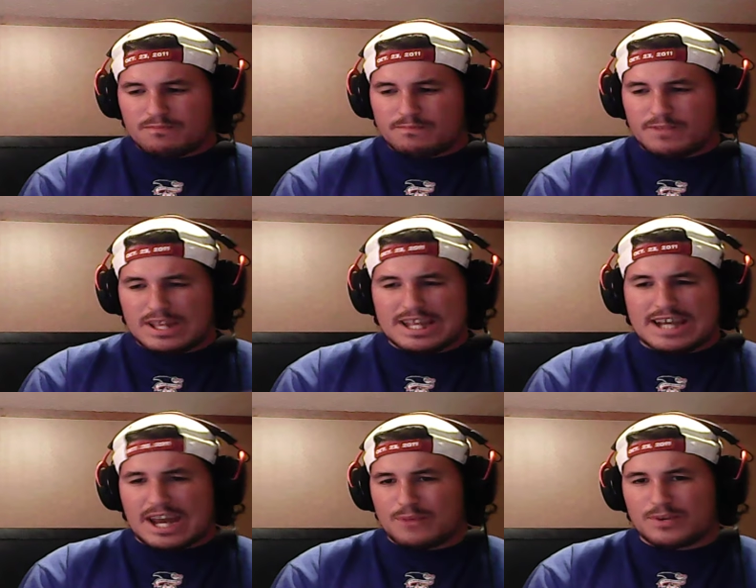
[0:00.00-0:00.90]
feel like he
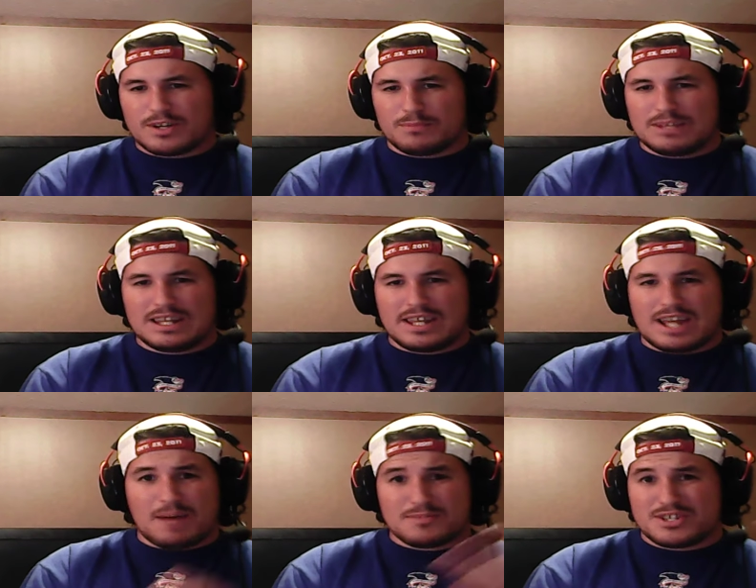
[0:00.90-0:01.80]
kind of went completely
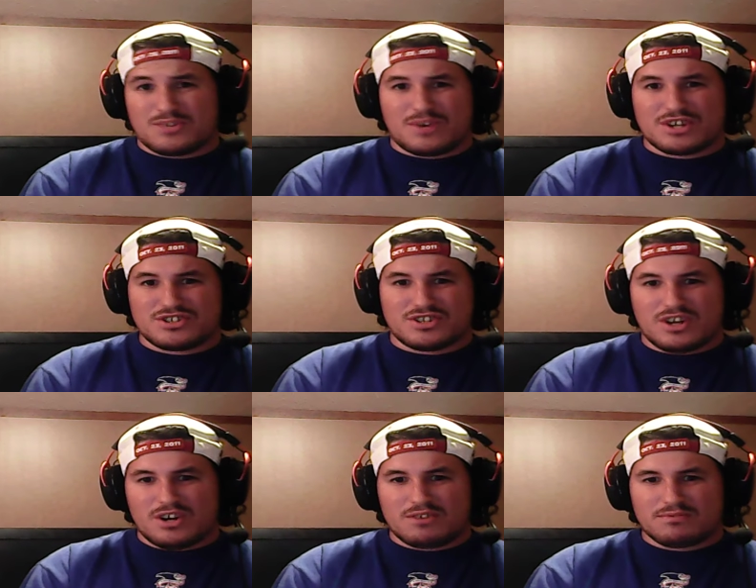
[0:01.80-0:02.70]
the opposite direction
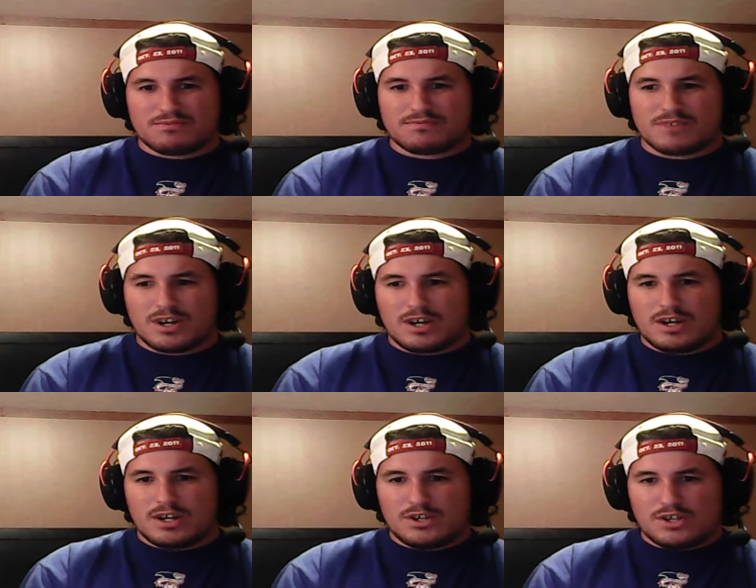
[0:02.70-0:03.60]
of
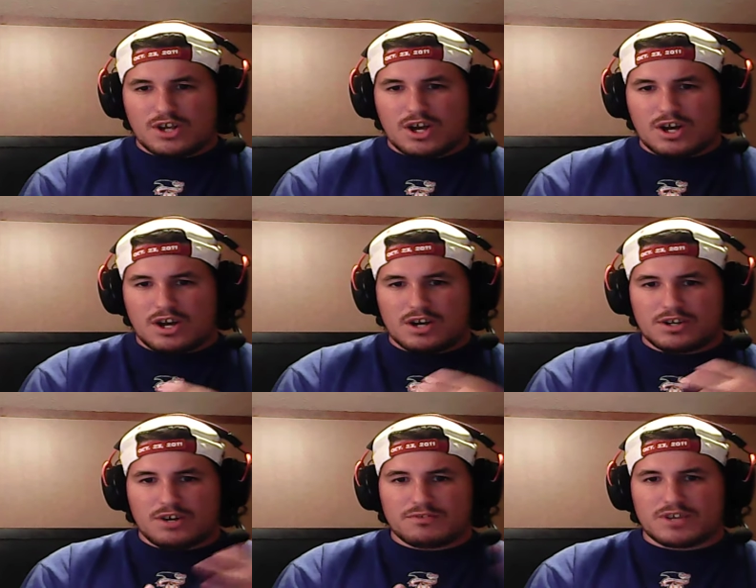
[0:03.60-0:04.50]

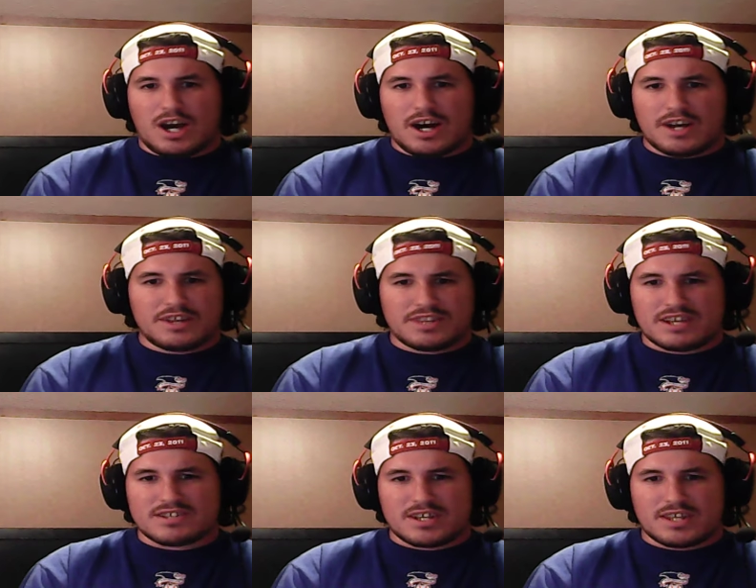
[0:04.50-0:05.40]
of God and
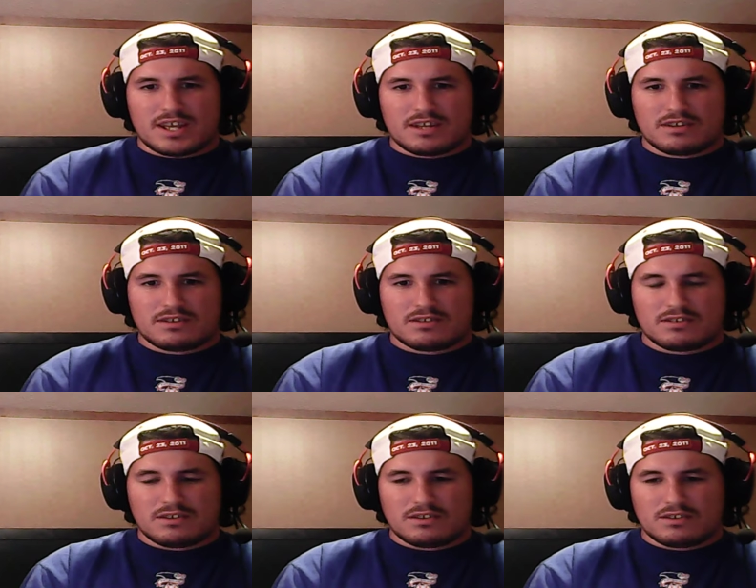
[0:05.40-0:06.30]
things like that.
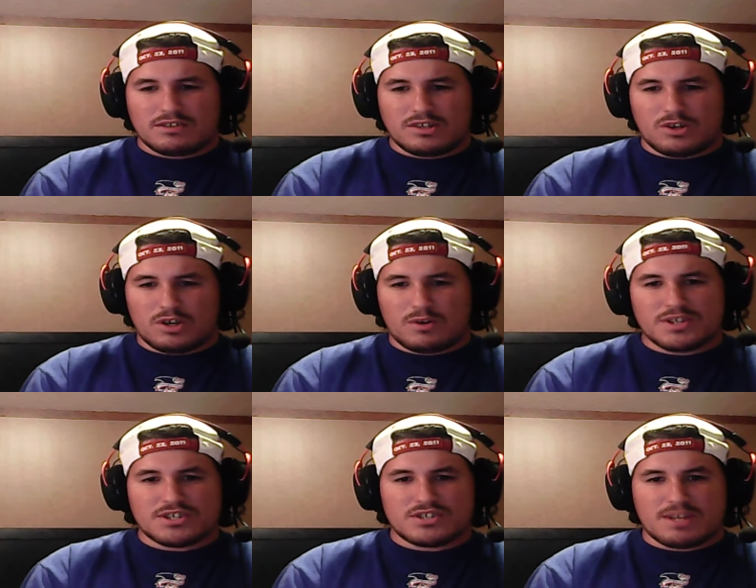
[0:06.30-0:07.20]
You know, he
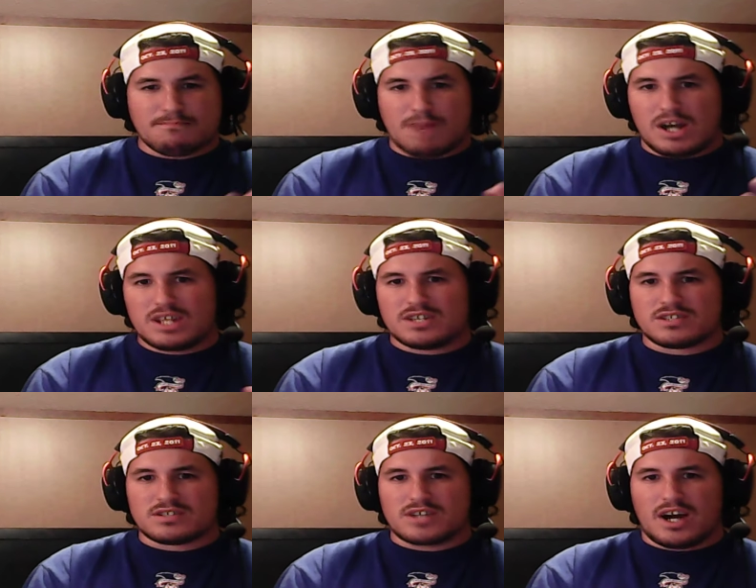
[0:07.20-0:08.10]
wants to say money
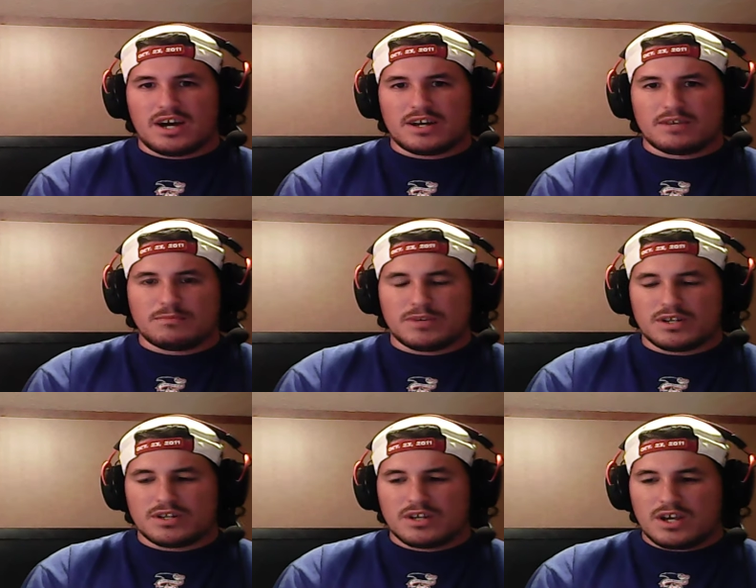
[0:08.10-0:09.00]
is God,
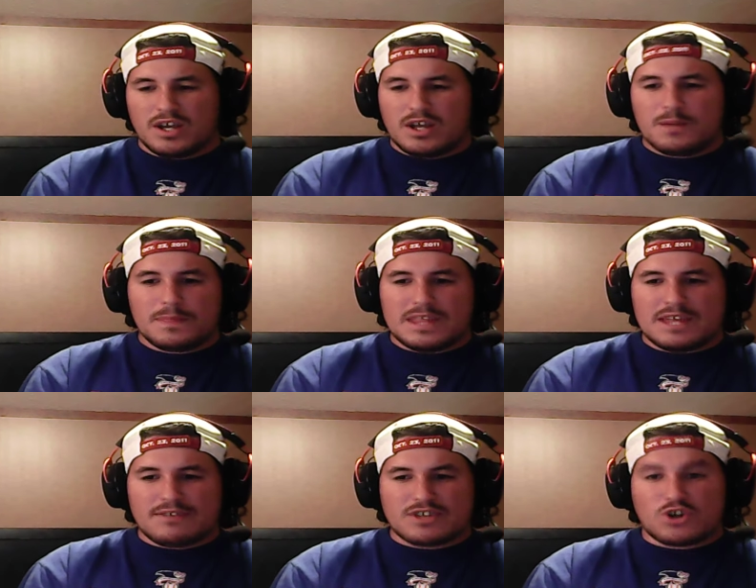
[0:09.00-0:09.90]
but
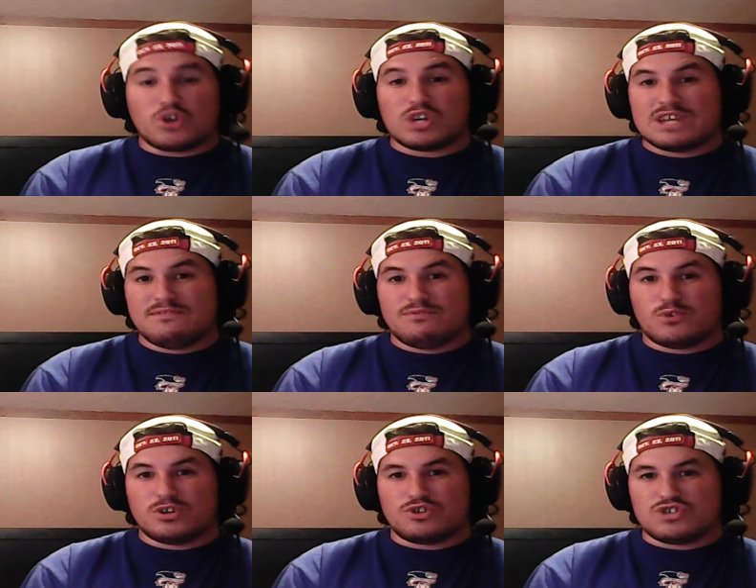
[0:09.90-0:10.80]
if that's all you're living
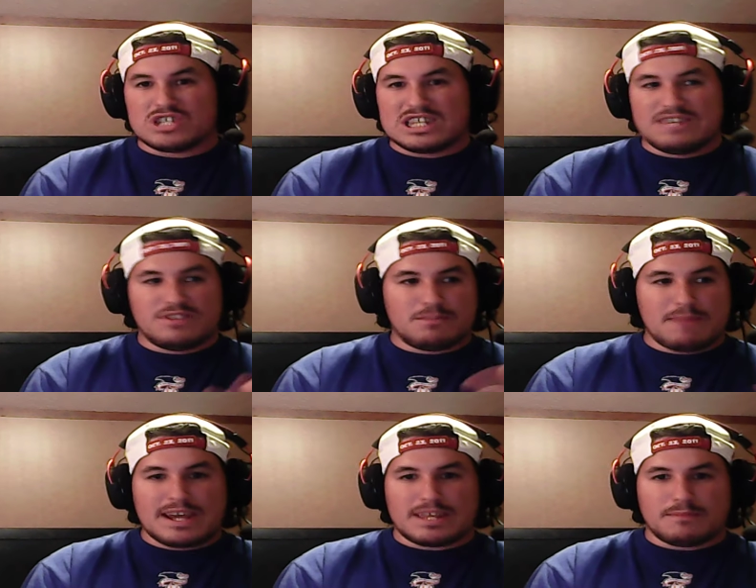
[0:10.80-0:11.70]
for, you're just living to
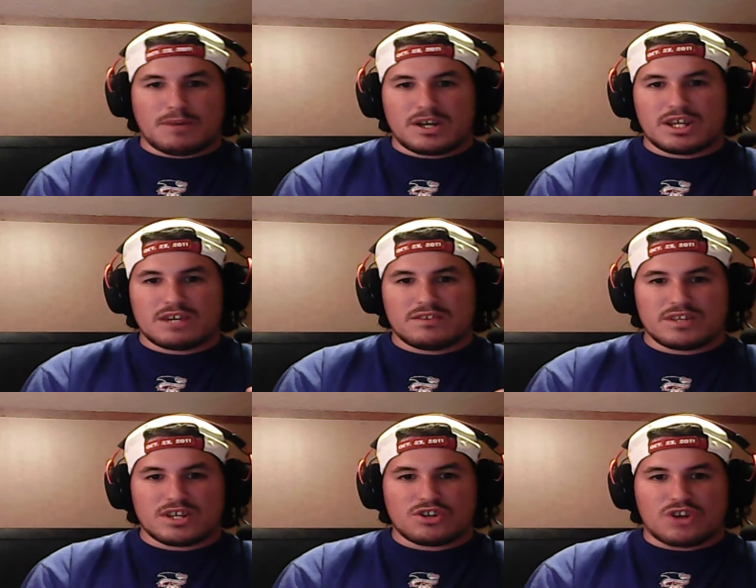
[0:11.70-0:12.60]
make the money and
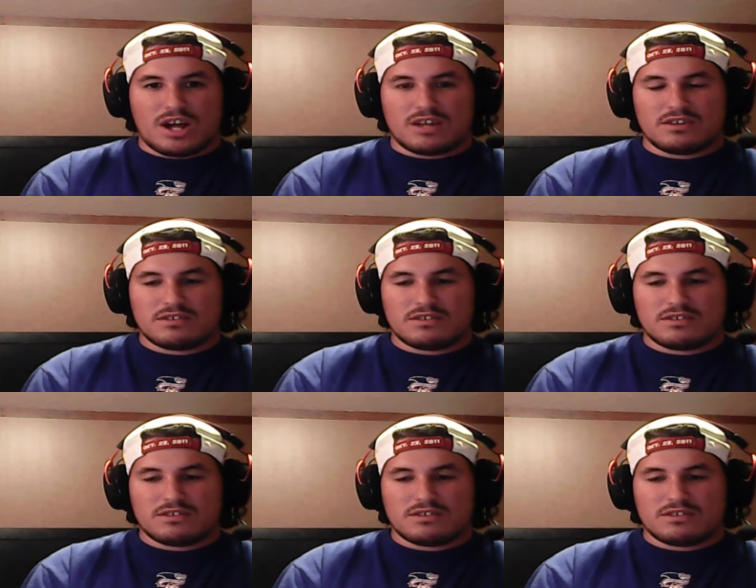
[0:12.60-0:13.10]
everything. You're not